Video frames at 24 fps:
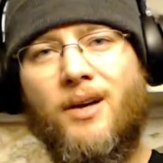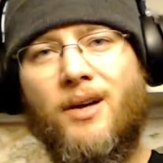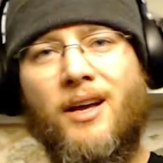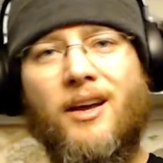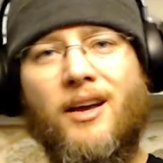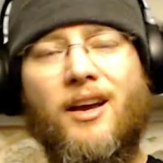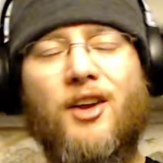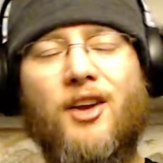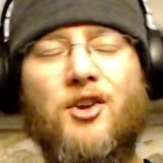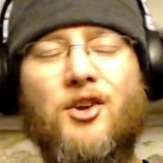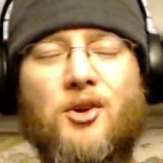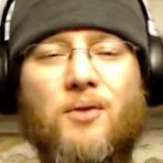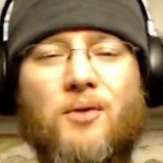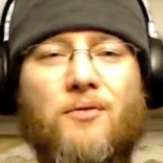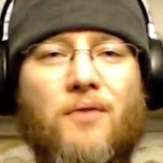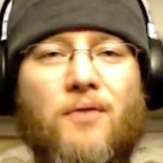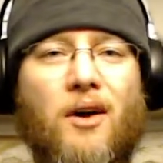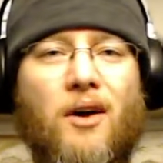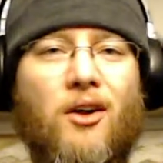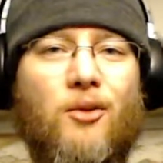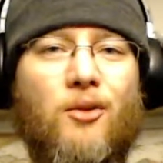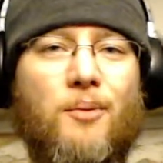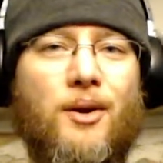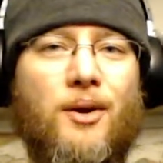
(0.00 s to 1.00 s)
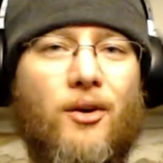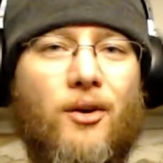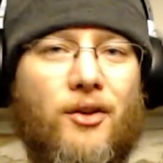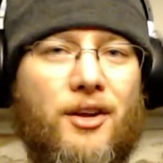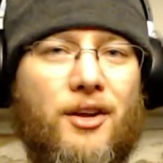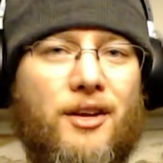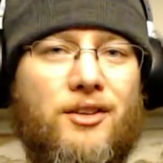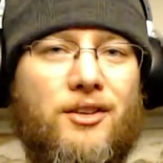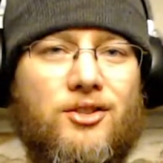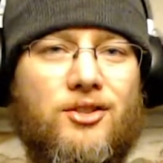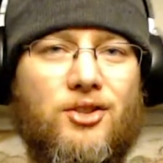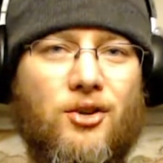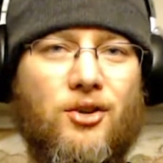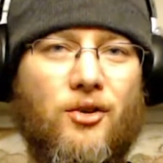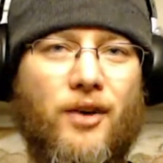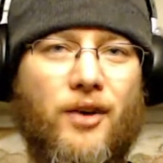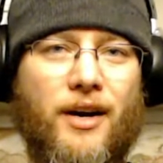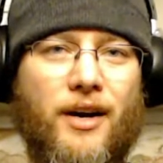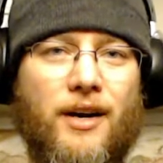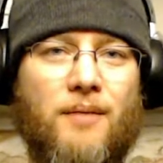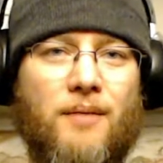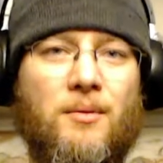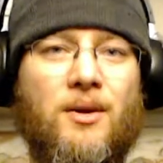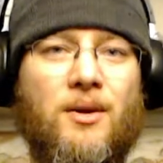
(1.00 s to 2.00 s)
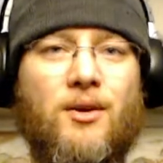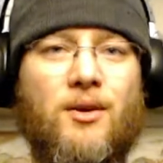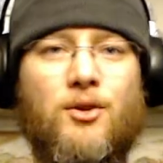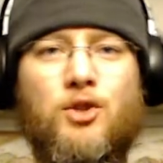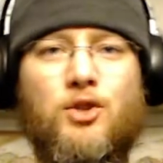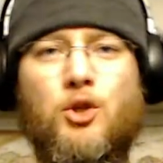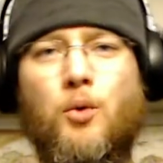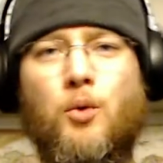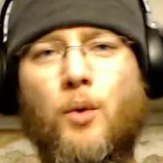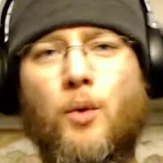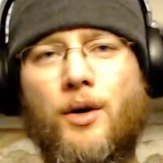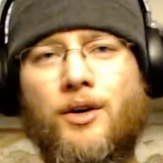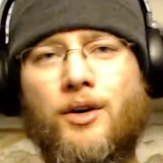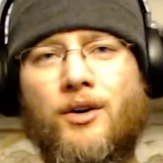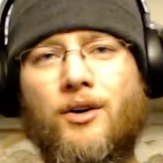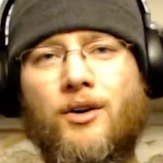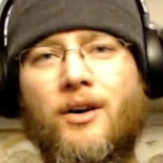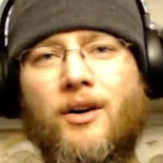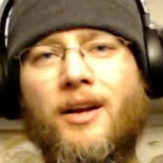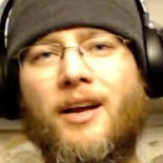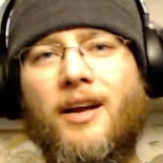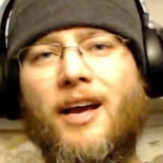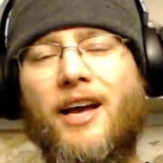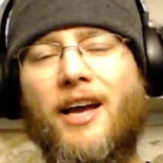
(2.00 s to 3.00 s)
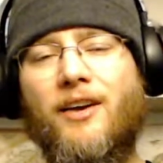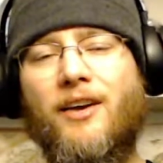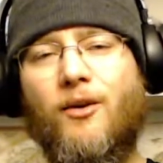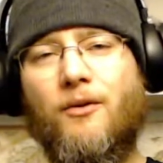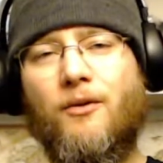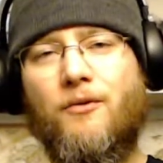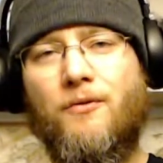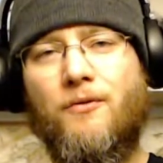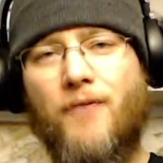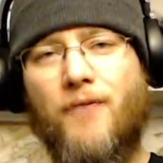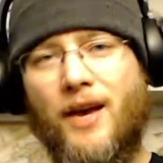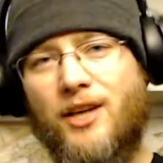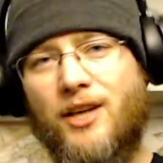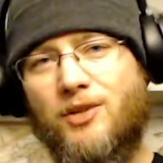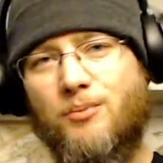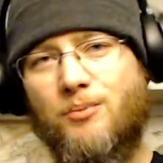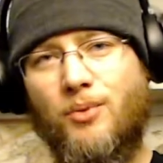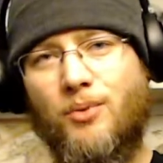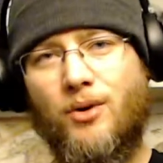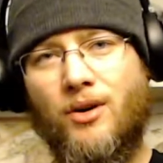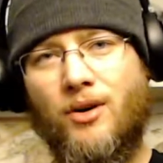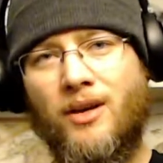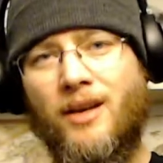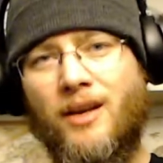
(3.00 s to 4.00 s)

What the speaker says: And you can follow me on Instagram, Twitter, and on Facebook.